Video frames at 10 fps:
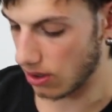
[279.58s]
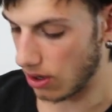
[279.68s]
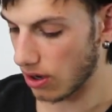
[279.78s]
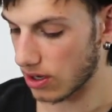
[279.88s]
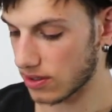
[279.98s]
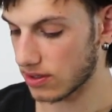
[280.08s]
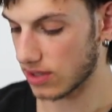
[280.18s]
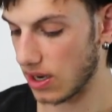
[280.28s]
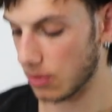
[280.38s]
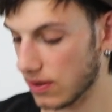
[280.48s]
I like to
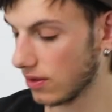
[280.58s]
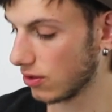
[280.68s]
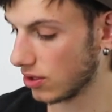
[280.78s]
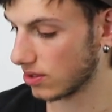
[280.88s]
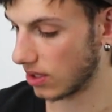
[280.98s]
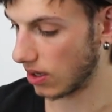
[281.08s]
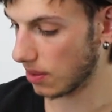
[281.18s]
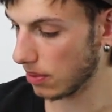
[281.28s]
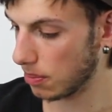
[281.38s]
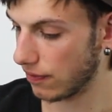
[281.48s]
start with just a
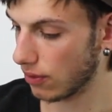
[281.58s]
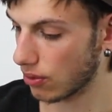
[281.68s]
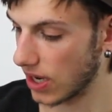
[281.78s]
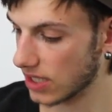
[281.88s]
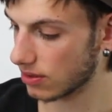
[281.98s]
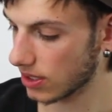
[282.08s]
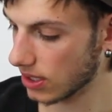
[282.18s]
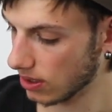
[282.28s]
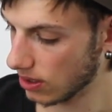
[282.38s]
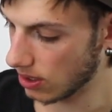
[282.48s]
clipper before
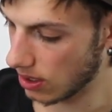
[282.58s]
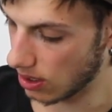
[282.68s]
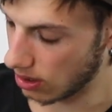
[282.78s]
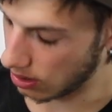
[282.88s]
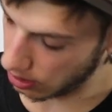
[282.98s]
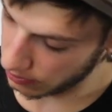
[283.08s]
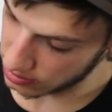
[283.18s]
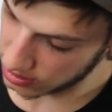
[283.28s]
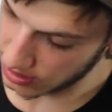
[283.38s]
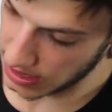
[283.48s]
razoring it.
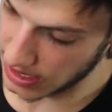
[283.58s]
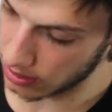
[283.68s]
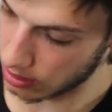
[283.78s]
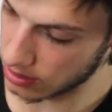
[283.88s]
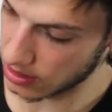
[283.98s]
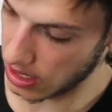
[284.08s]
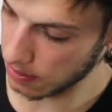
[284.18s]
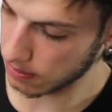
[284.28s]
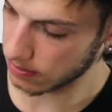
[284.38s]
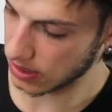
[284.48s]
Obviously the hair grows
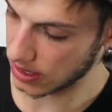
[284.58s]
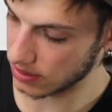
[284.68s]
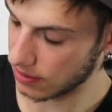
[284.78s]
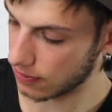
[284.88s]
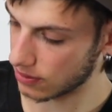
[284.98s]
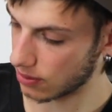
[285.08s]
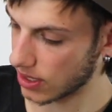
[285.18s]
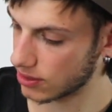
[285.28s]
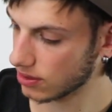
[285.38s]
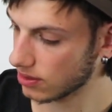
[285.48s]
up and in different
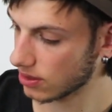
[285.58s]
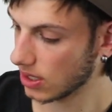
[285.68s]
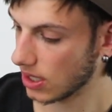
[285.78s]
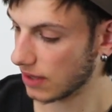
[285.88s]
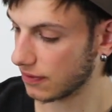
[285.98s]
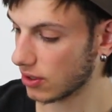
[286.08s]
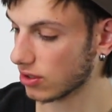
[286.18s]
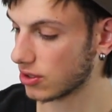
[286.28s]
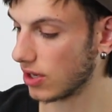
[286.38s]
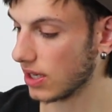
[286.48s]
directions. If you go
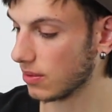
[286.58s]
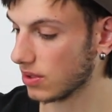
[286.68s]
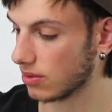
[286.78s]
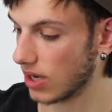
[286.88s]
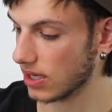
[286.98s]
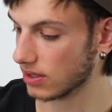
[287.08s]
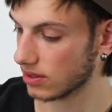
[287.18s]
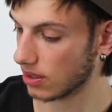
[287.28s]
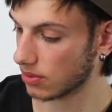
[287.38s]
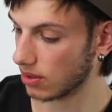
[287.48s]
straight in with the razor,
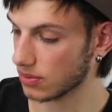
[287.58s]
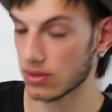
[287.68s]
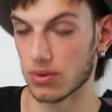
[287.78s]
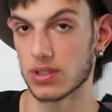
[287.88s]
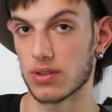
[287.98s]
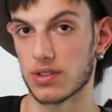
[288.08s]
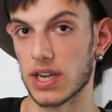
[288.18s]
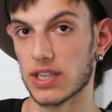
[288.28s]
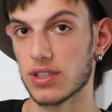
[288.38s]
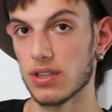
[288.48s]
sometimes you cause
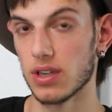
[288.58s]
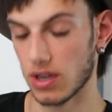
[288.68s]
irritation.